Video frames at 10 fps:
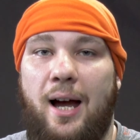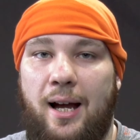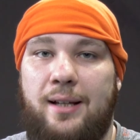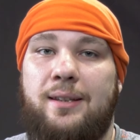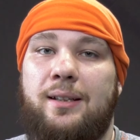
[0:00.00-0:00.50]

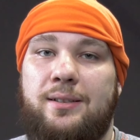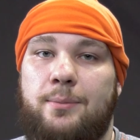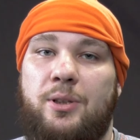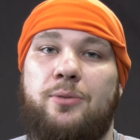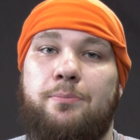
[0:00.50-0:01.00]
I think it's a
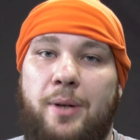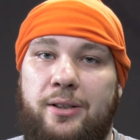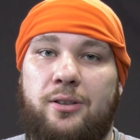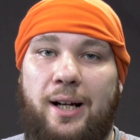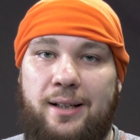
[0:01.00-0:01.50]
much
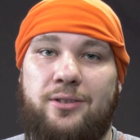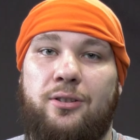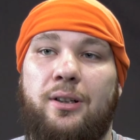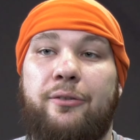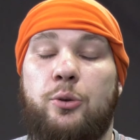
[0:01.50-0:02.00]
better
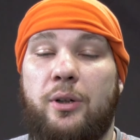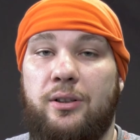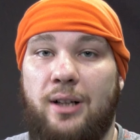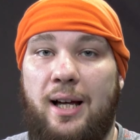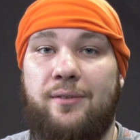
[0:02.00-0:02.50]
answer if you
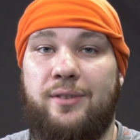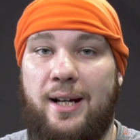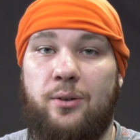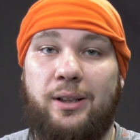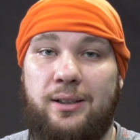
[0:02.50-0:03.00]
can dive
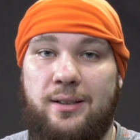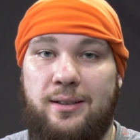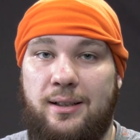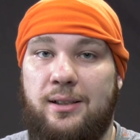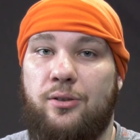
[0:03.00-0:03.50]
down into the
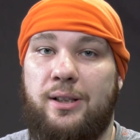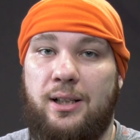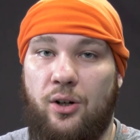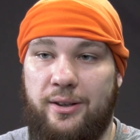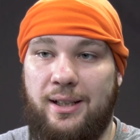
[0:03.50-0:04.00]

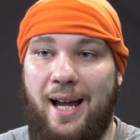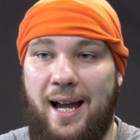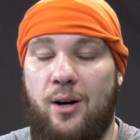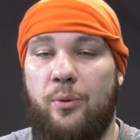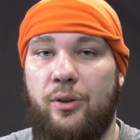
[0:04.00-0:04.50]
nitty-gritty on the
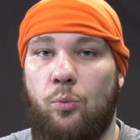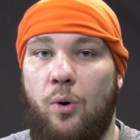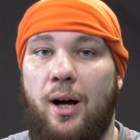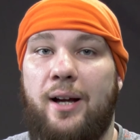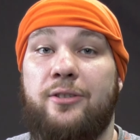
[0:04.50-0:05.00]
how and the
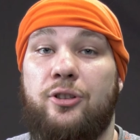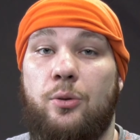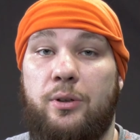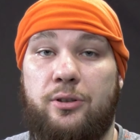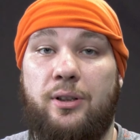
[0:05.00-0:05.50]
why so
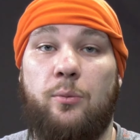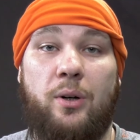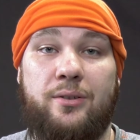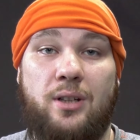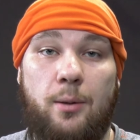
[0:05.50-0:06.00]
you understand
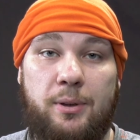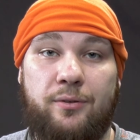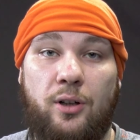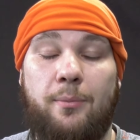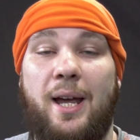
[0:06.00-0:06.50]
where it's coming
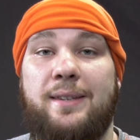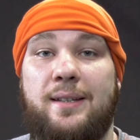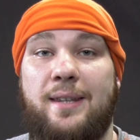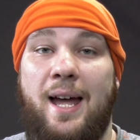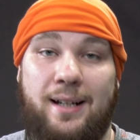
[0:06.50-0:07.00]
from, and
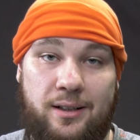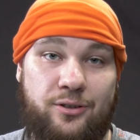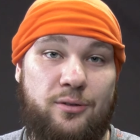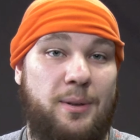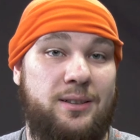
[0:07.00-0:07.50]
then that
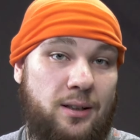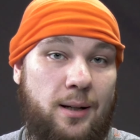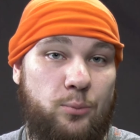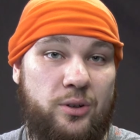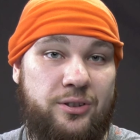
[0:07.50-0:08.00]
answer makes a
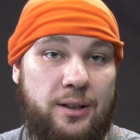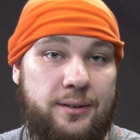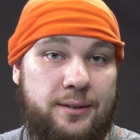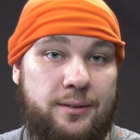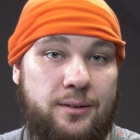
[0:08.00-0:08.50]
lot more
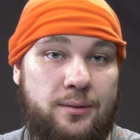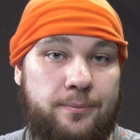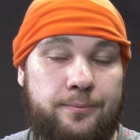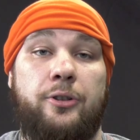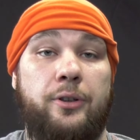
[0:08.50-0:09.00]
sense.
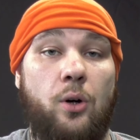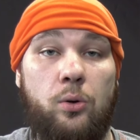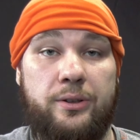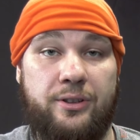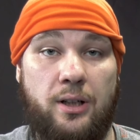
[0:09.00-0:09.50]
So the
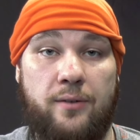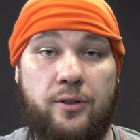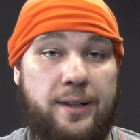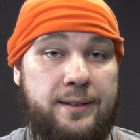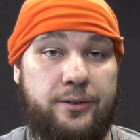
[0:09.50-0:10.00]
goal is to
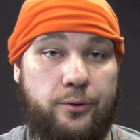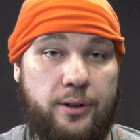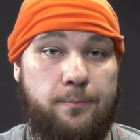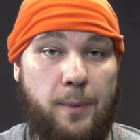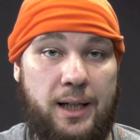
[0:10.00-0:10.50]
cover these
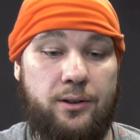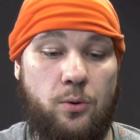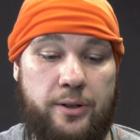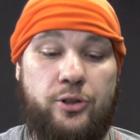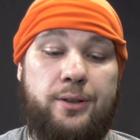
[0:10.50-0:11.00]
three main
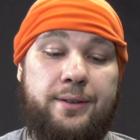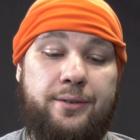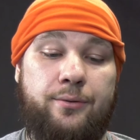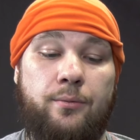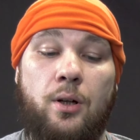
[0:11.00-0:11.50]

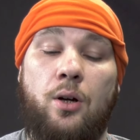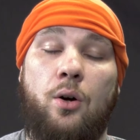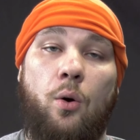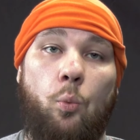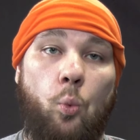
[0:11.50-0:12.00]
questions.
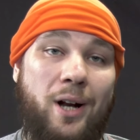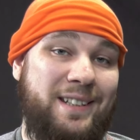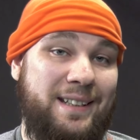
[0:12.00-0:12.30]
What